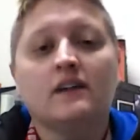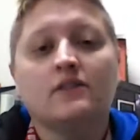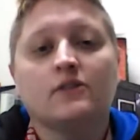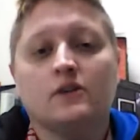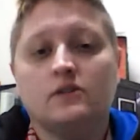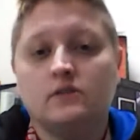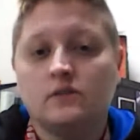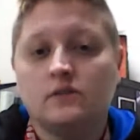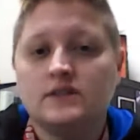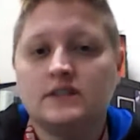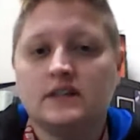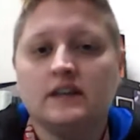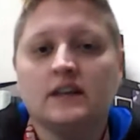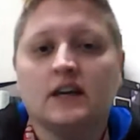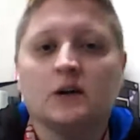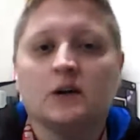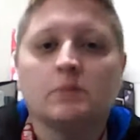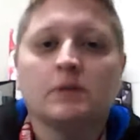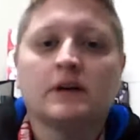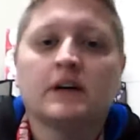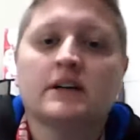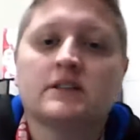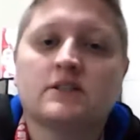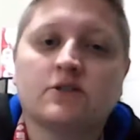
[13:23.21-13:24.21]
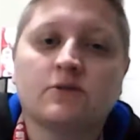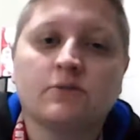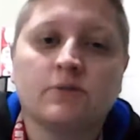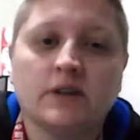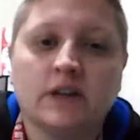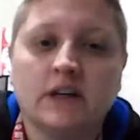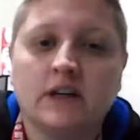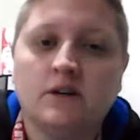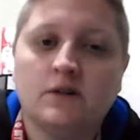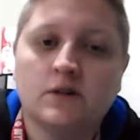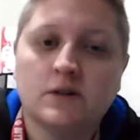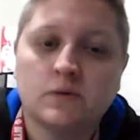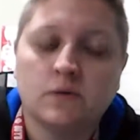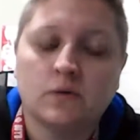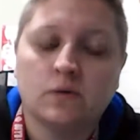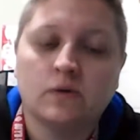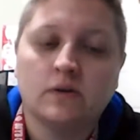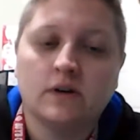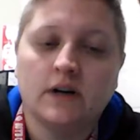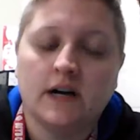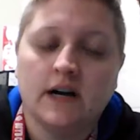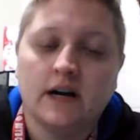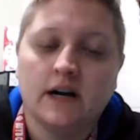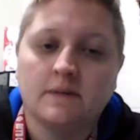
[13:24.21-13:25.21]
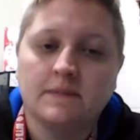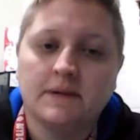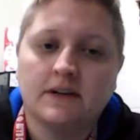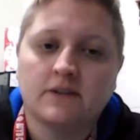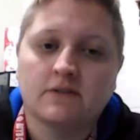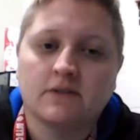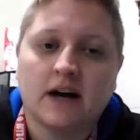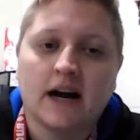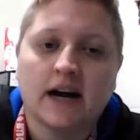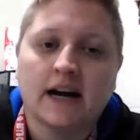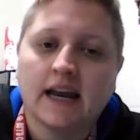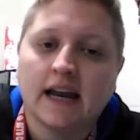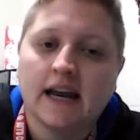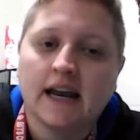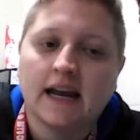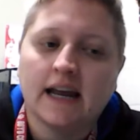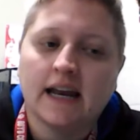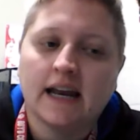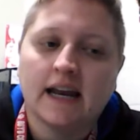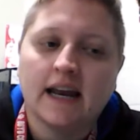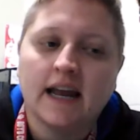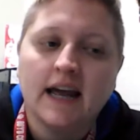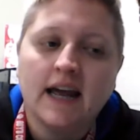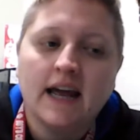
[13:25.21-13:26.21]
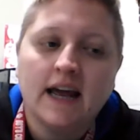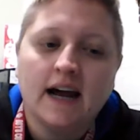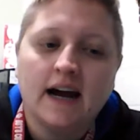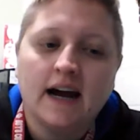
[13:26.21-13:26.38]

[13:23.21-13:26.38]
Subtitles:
throw those in there, because they're really useful in writing. And